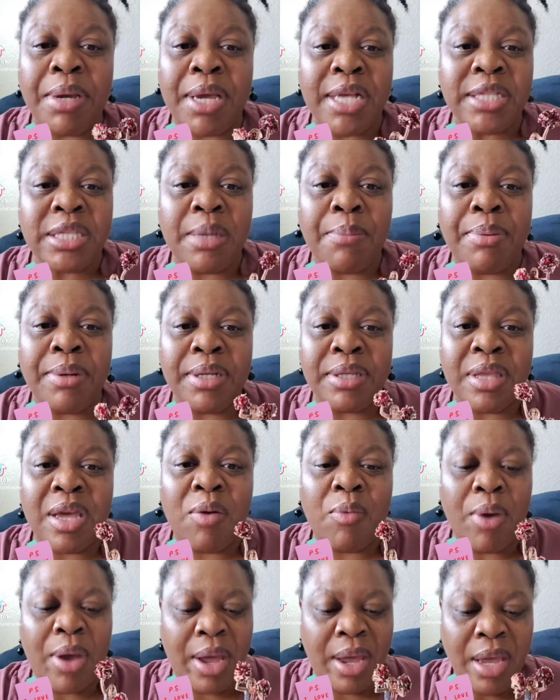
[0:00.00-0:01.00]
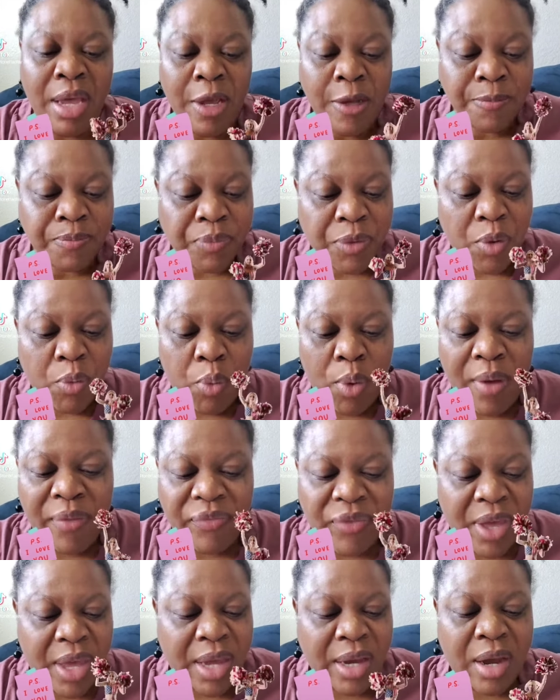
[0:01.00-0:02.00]
I guess I put it that way one
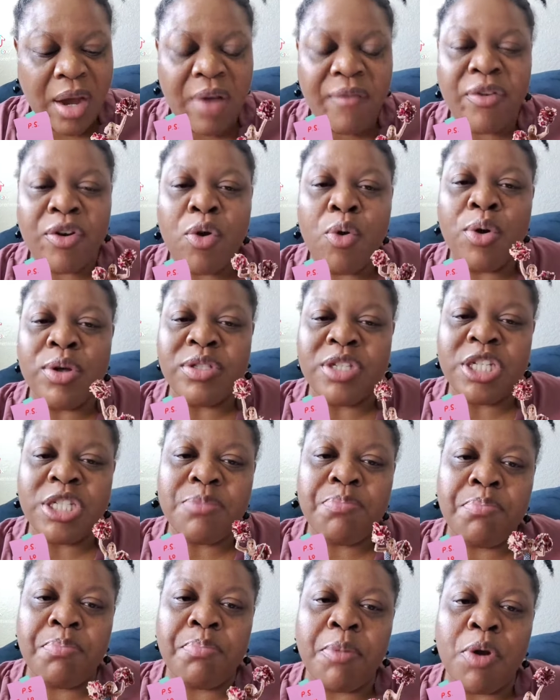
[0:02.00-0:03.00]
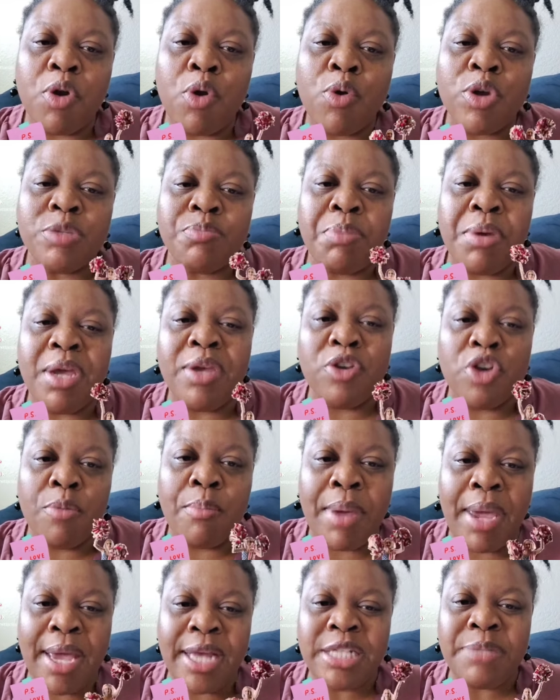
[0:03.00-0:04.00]
thing of of course is of course being your
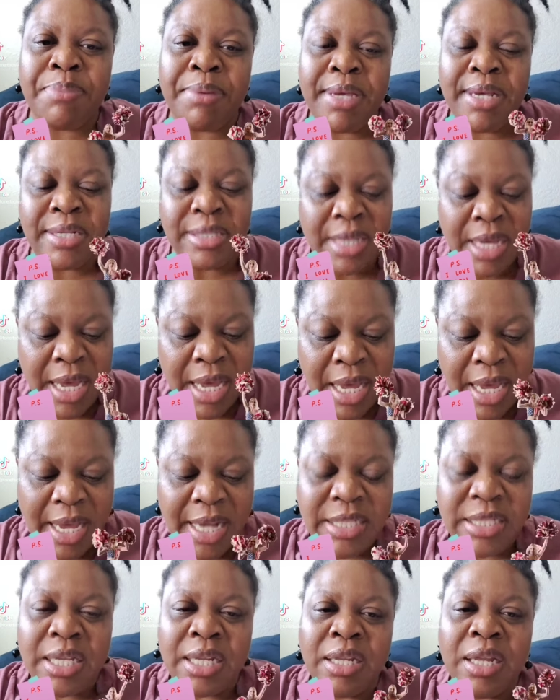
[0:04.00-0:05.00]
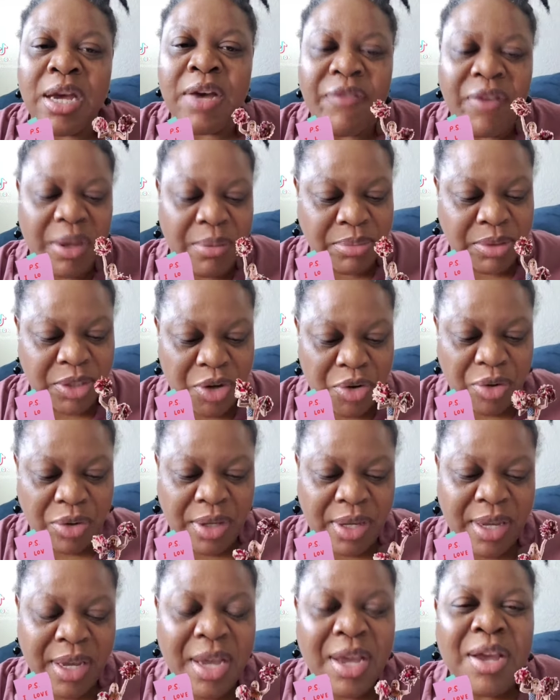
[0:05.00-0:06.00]
man's peace is to love him
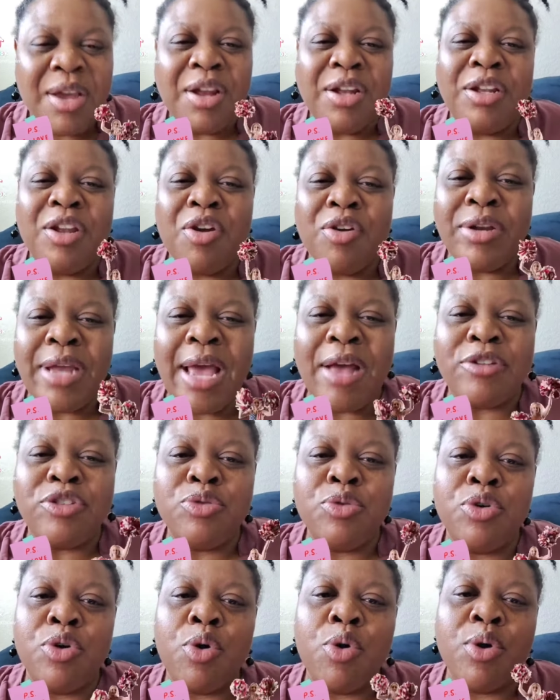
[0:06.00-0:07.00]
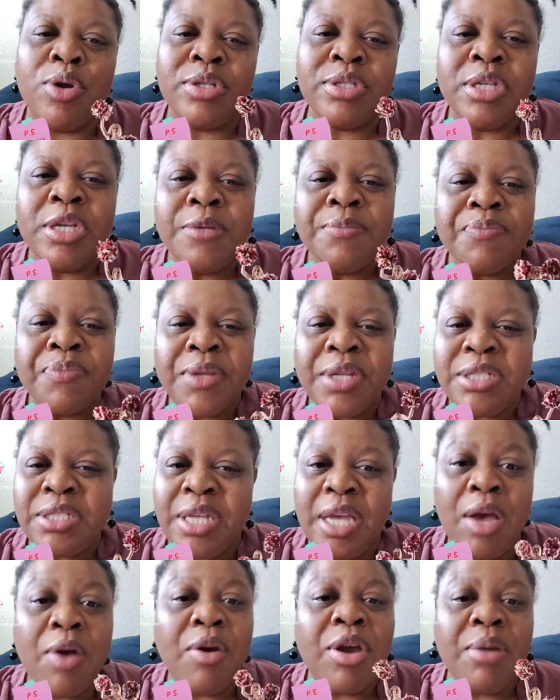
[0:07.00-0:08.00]
dearly learn how to of course
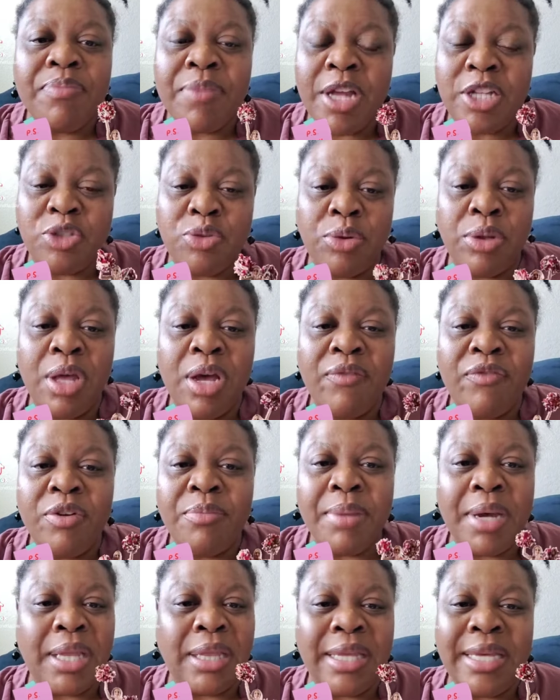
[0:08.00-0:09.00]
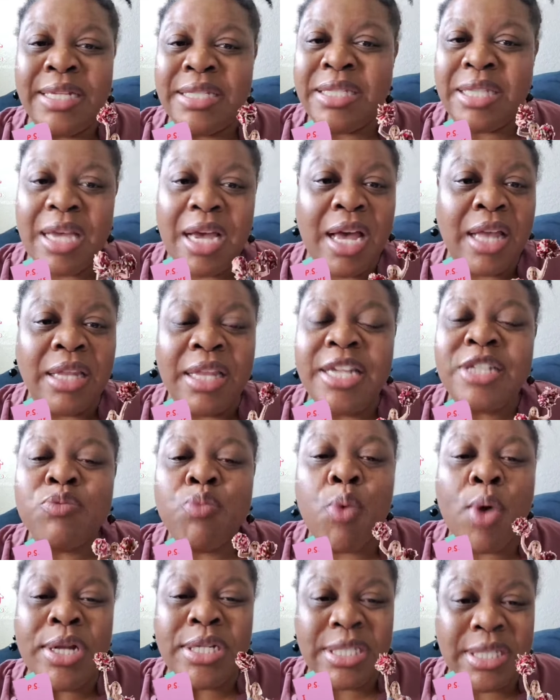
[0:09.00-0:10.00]
tell him that you love him at least at least
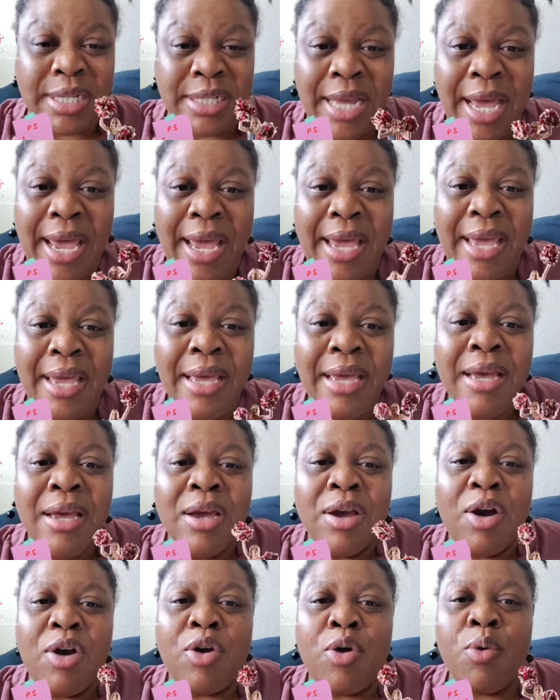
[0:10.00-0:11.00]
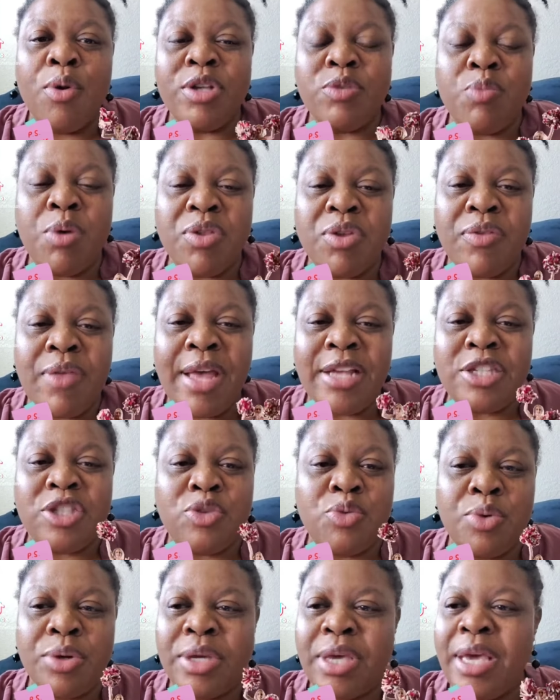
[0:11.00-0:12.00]
once a day of course whether that's
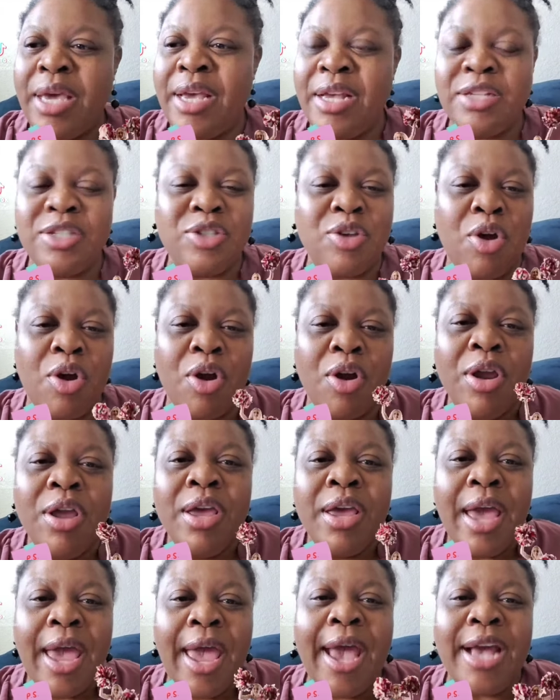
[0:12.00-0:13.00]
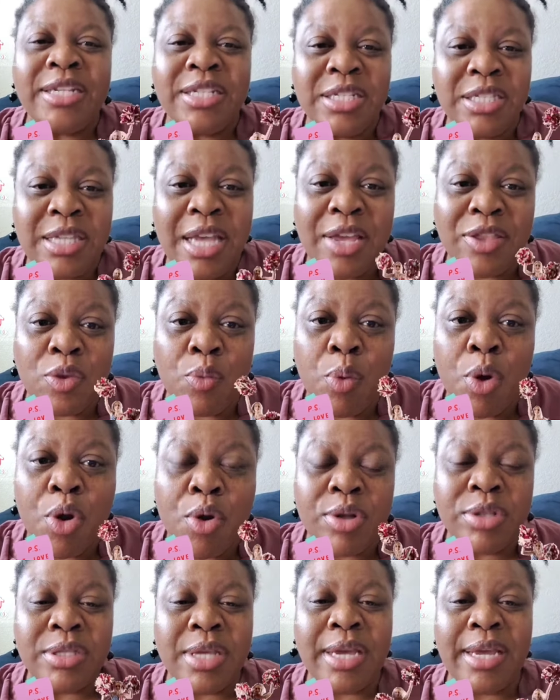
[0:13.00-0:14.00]
through a kiss or actually saying the
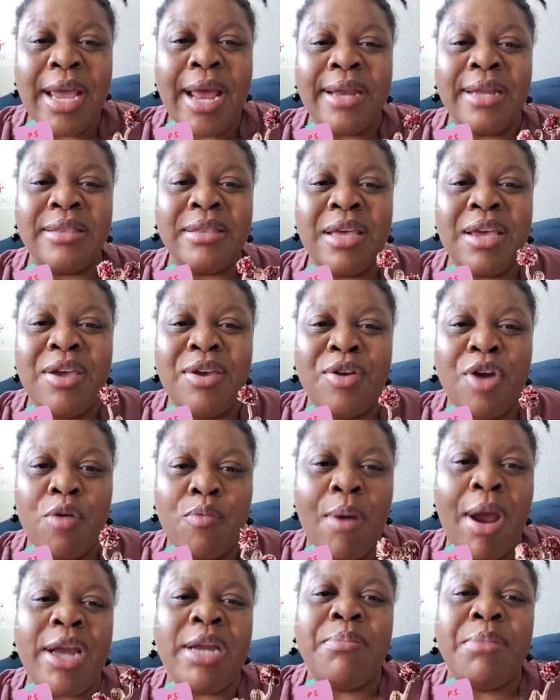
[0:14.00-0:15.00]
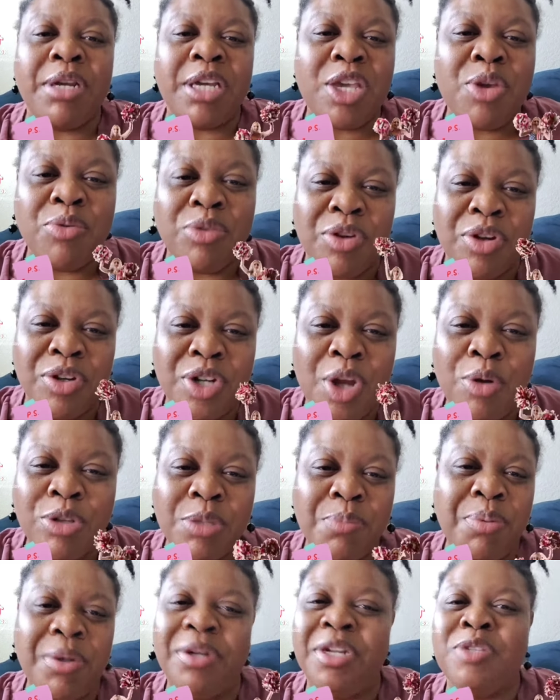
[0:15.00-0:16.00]
words that kind of thing or writing him a cute little note
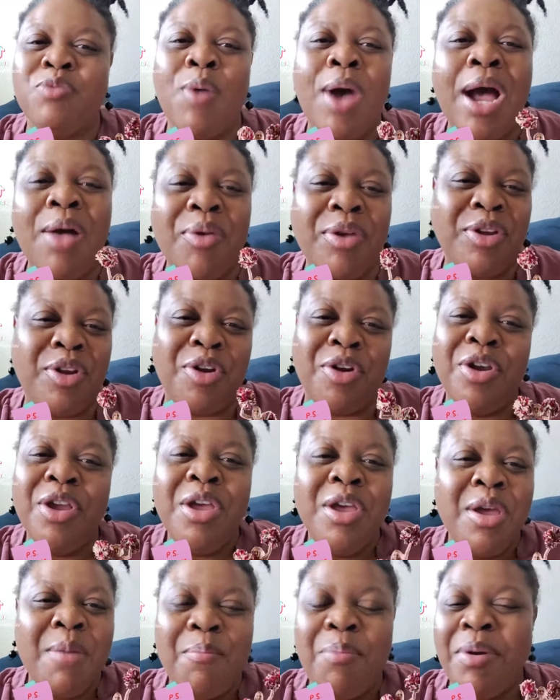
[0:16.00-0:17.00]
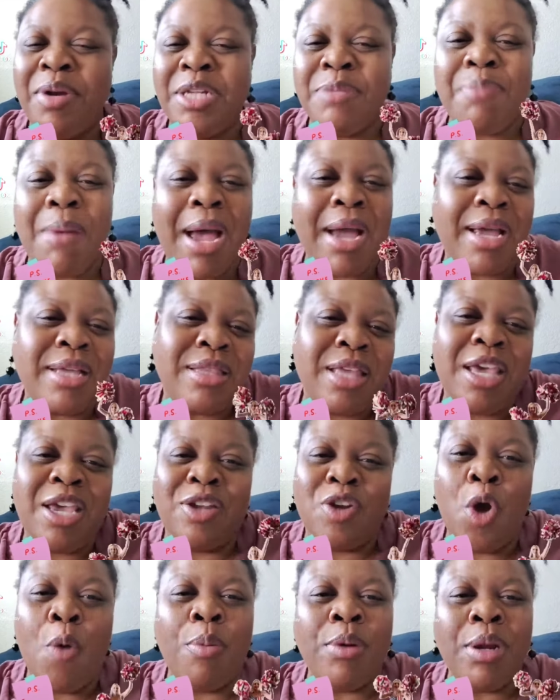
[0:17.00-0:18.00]
to put in his wallet or put in his pocket that he
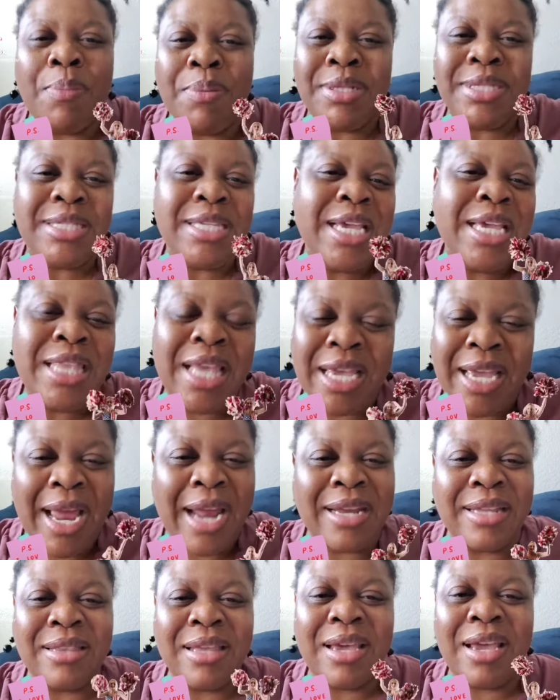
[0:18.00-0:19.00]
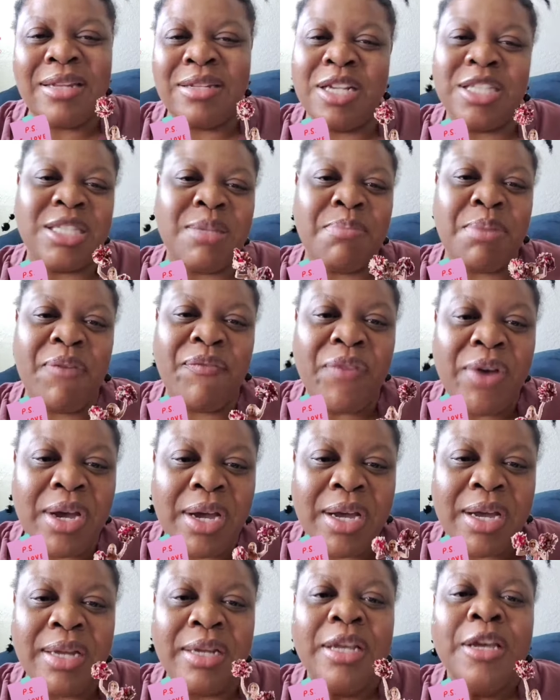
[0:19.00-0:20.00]
can open up and see that kind of thing just to be
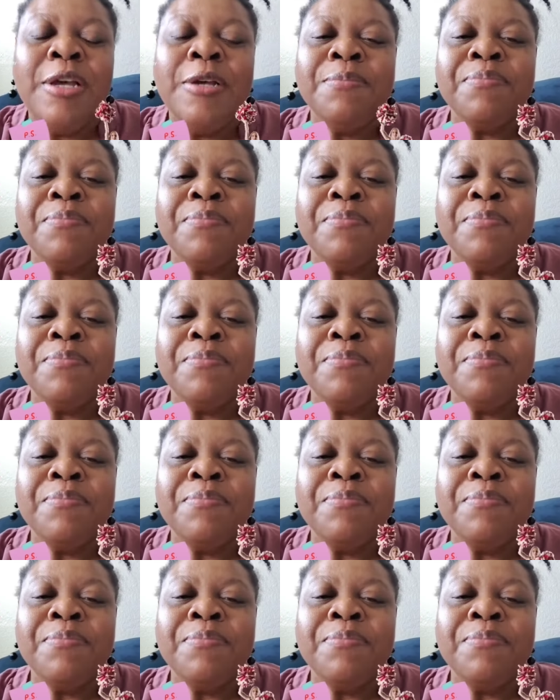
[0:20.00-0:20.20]
fun